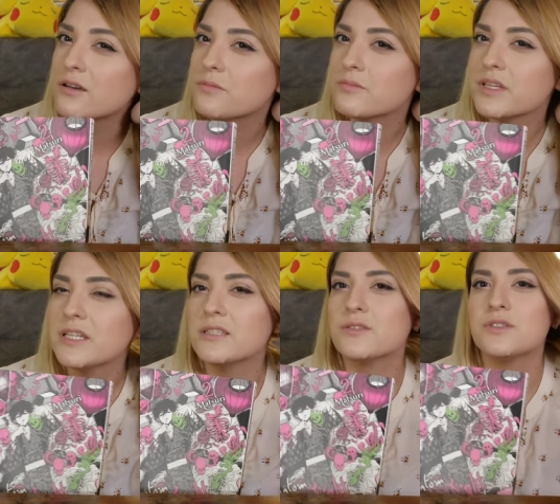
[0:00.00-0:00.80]

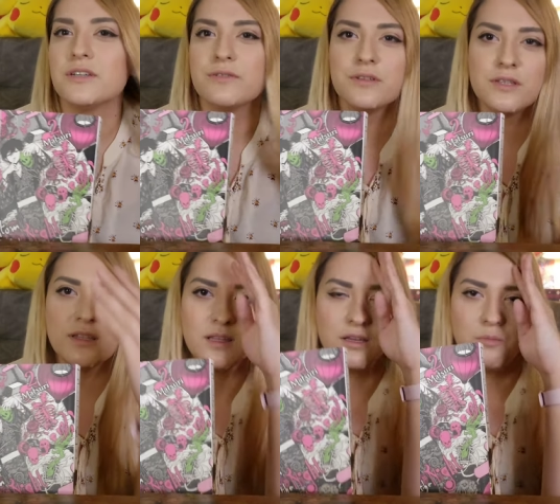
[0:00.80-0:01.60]
It's definitely,
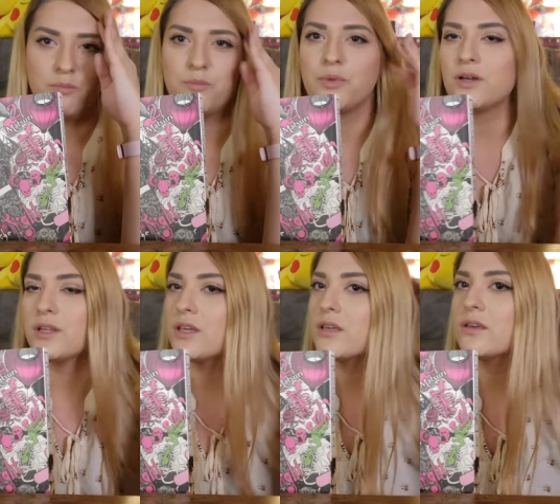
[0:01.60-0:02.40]
like,
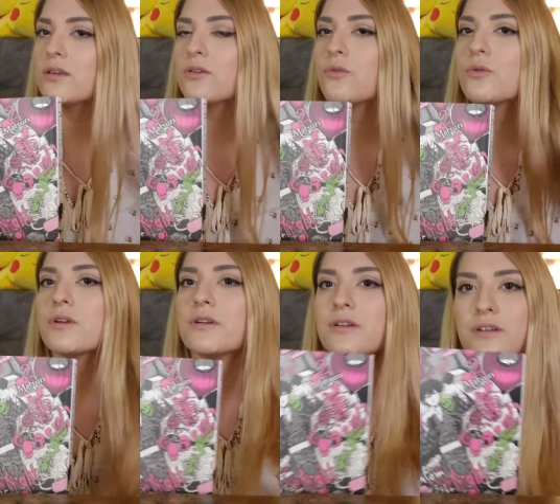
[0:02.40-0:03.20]
body
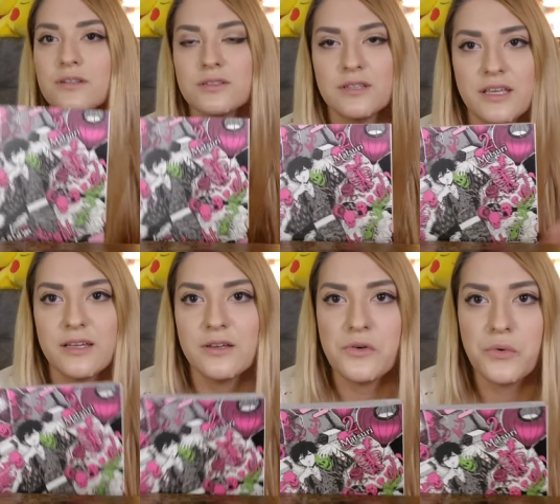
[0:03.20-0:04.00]
horror, like,
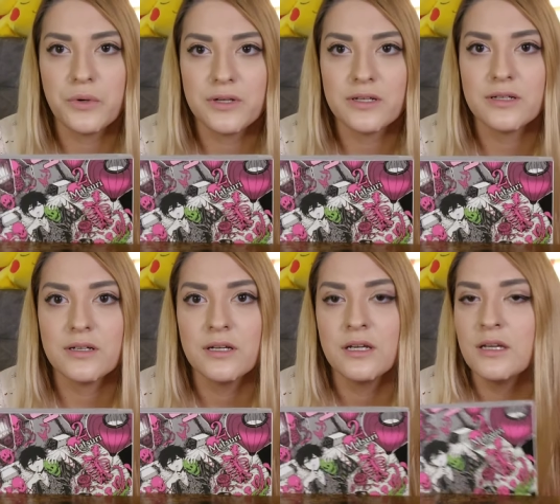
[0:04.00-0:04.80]
gore.
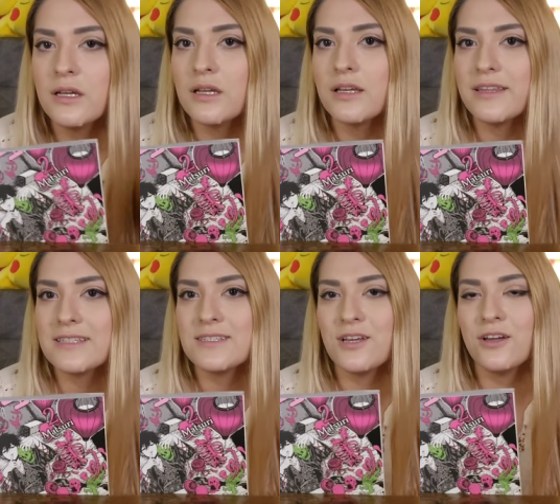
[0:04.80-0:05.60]
That's
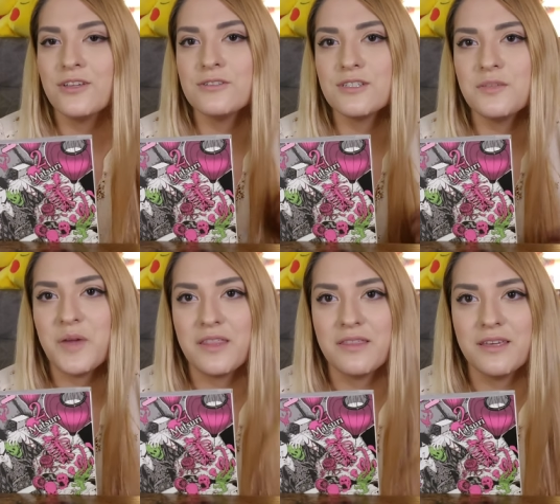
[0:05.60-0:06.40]
not usually my
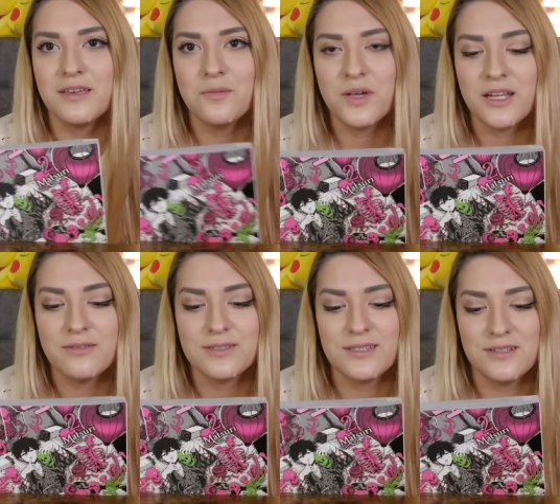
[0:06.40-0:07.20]
thing, but I
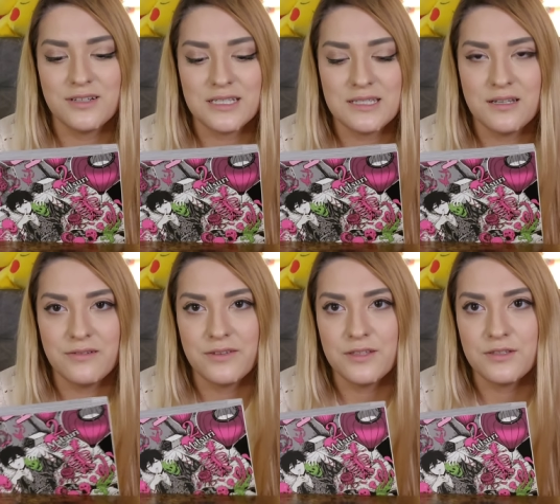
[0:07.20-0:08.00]
was interested enough in
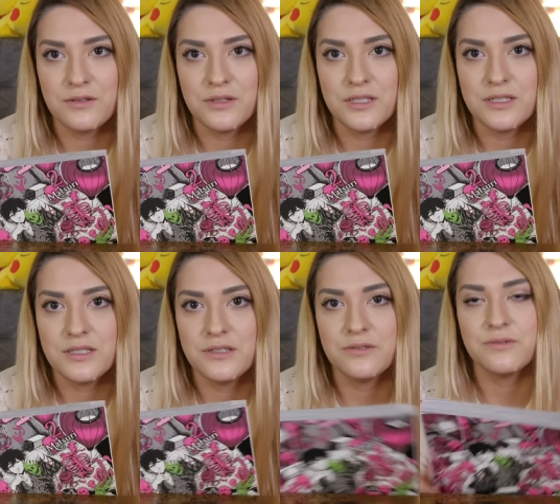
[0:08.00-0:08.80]
the stories
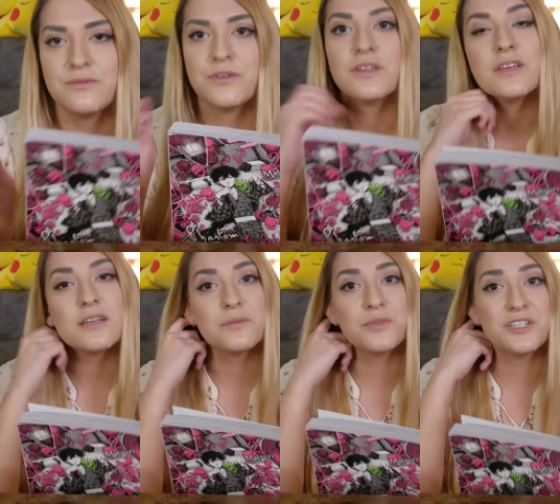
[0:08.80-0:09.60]
to really
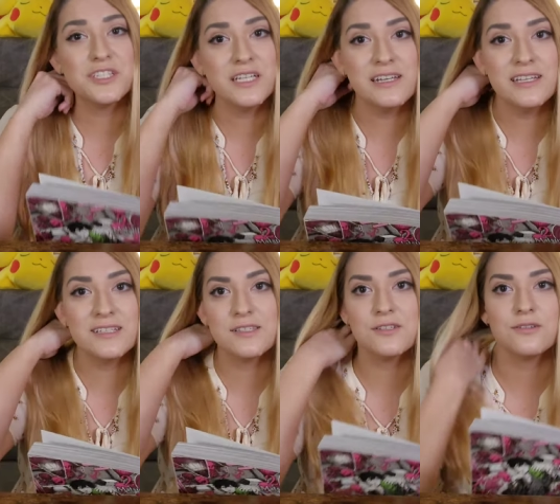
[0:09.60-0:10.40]
appreciate it,
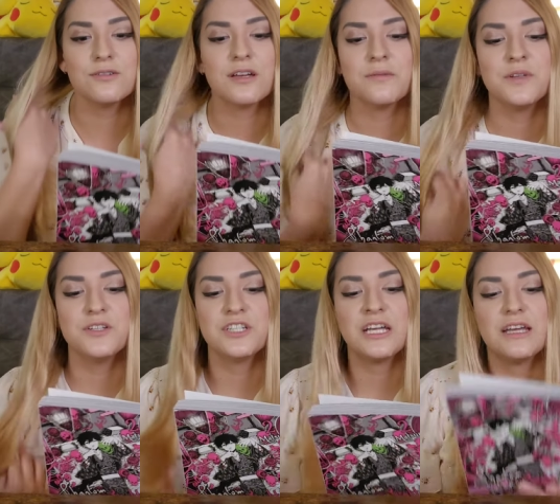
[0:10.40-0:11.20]
so I'm gonna
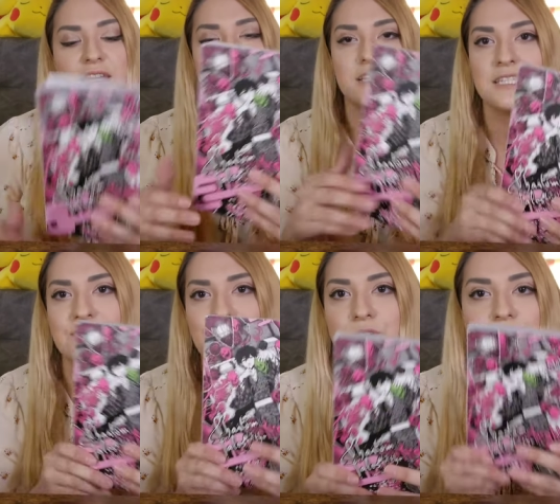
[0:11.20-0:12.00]
try this
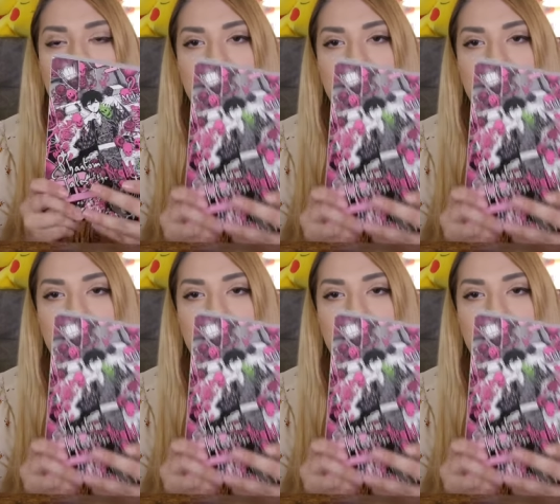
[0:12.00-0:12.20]
volume.